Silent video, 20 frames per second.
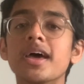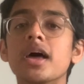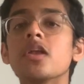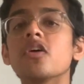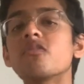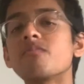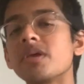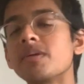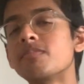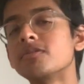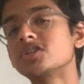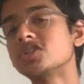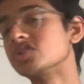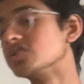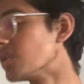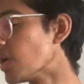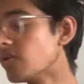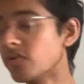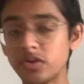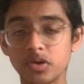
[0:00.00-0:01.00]
A lot of people just
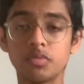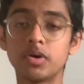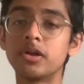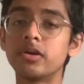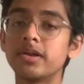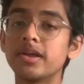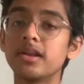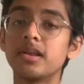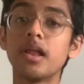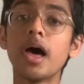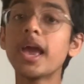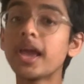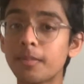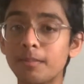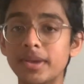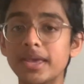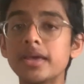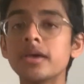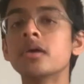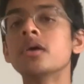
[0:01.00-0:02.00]
don't do well on it, like
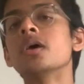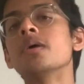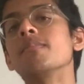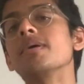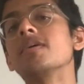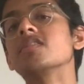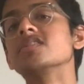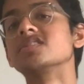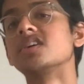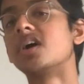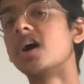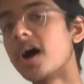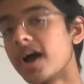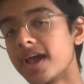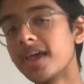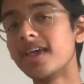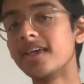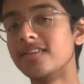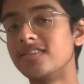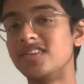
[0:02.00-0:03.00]
me, because
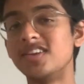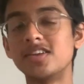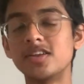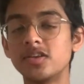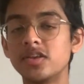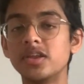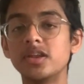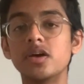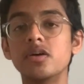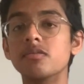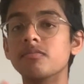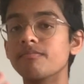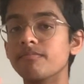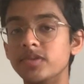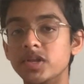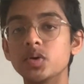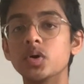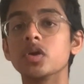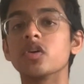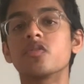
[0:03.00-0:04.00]
I didn't, you know,
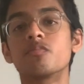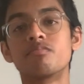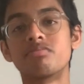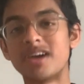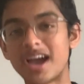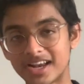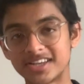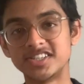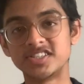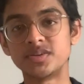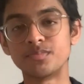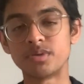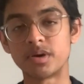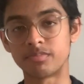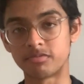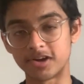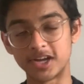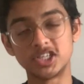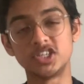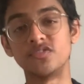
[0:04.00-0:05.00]
do a lot of practice and
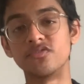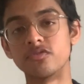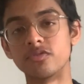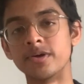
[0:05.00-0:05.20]
preparation for